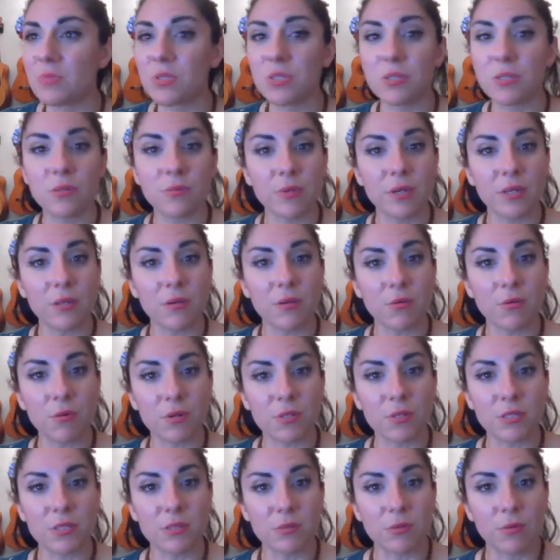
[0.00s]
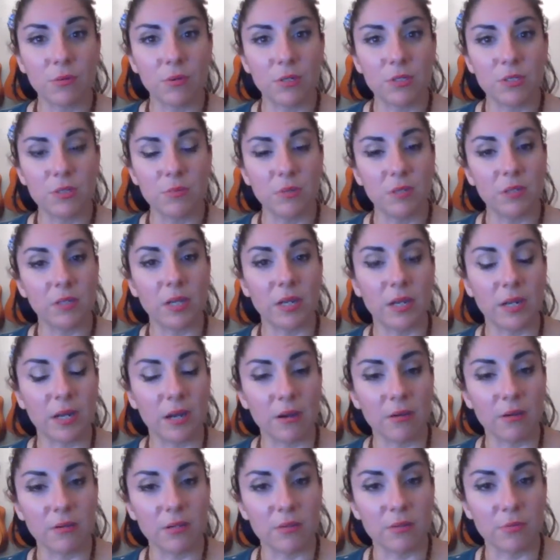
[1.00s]
So the way the course is going to be laid
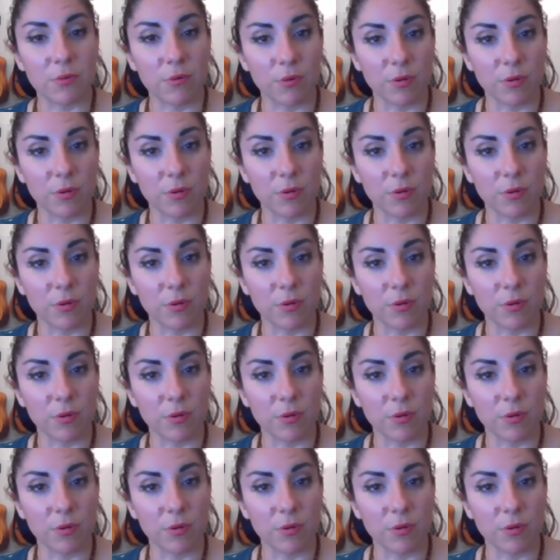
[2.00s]
out, of